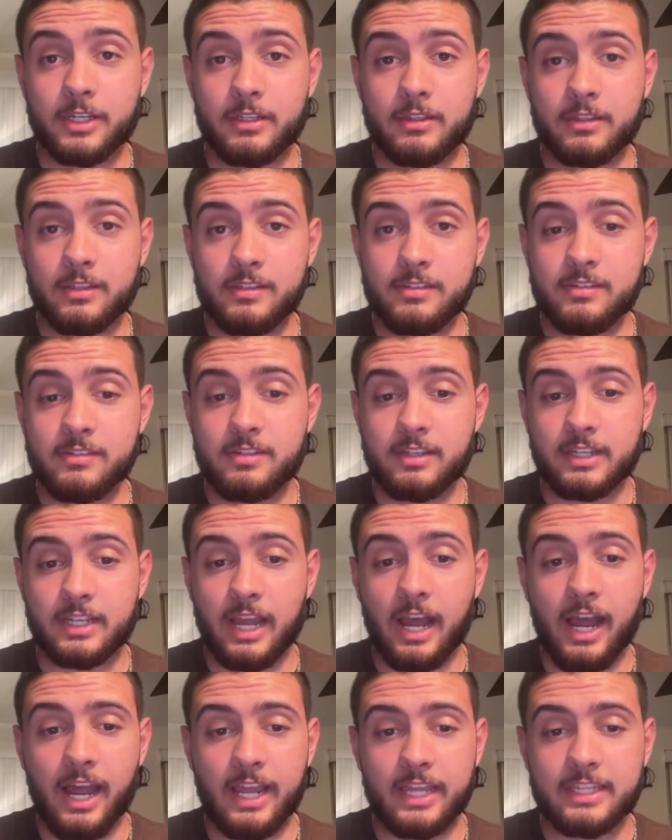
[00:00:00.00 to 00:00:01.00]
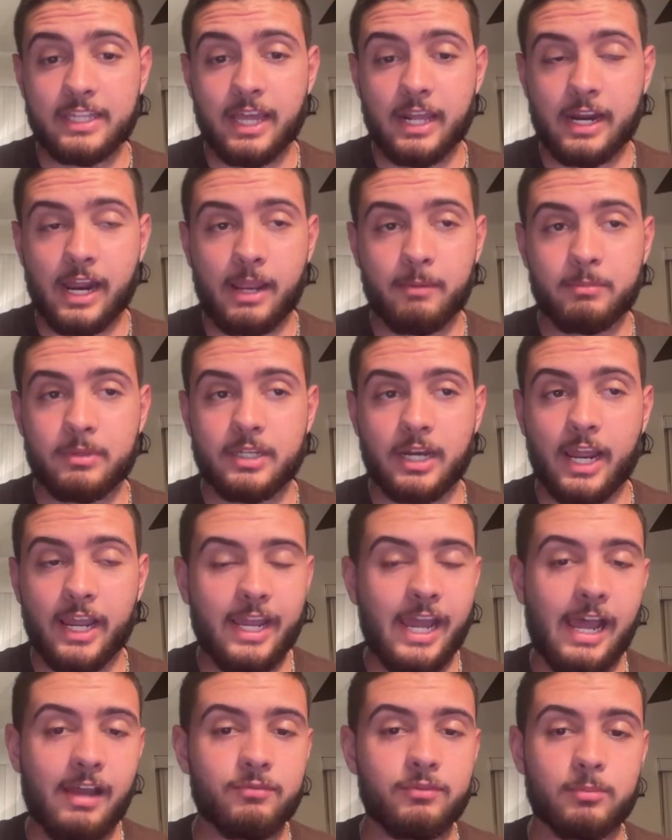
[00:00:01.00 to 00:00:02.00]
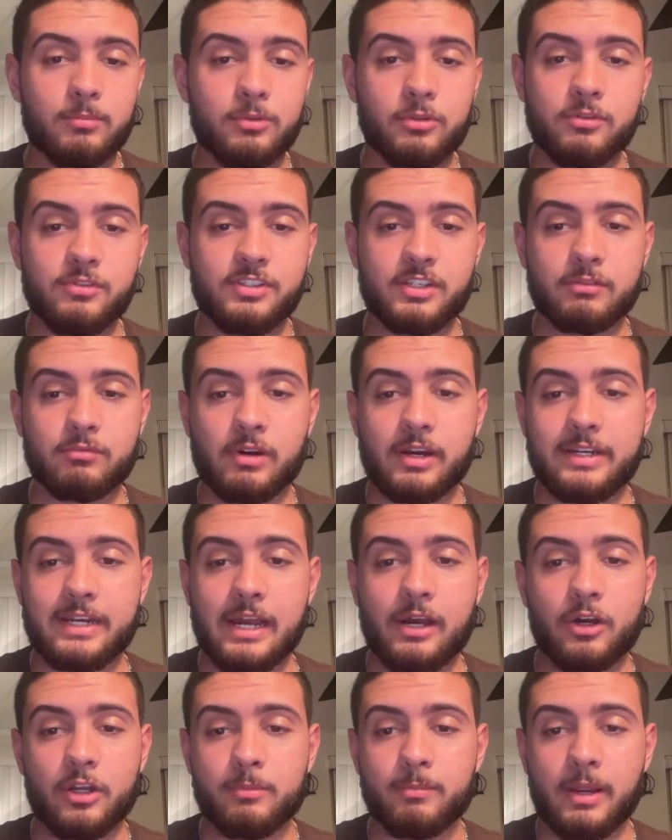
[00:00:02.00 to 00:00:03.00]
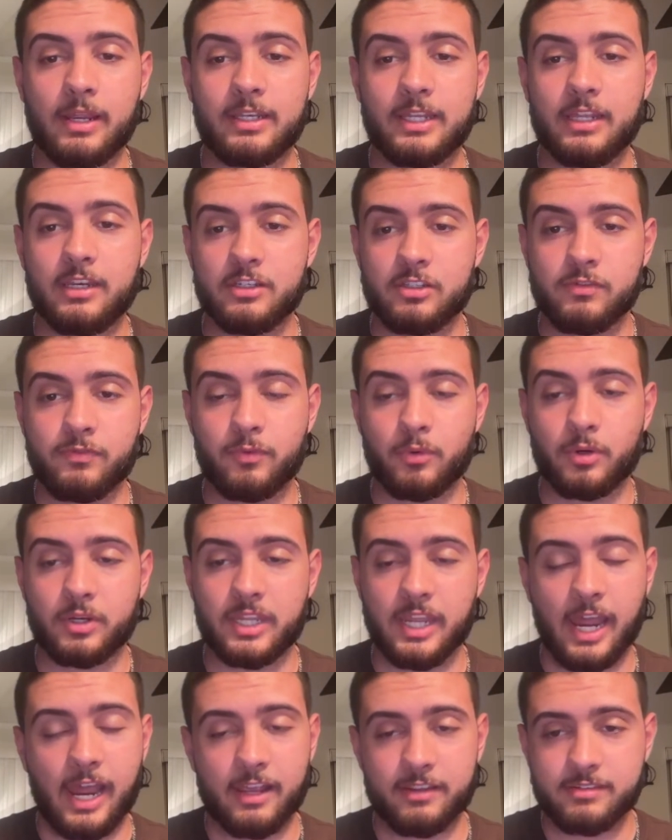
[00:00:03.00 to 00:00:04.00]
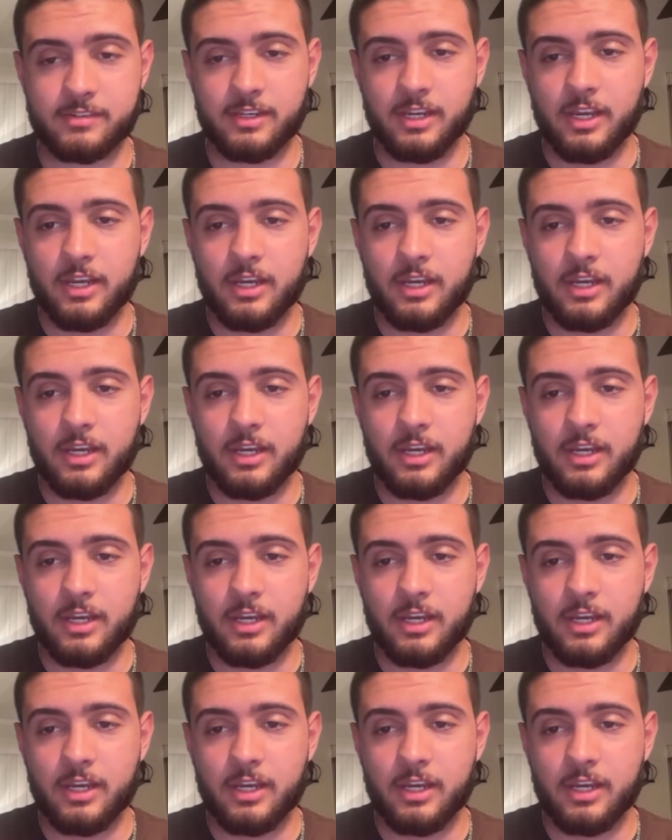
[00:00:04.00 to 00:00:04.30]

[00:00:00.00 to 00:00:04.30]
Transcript: and this is a guy that I have him losing right now in my latest forecast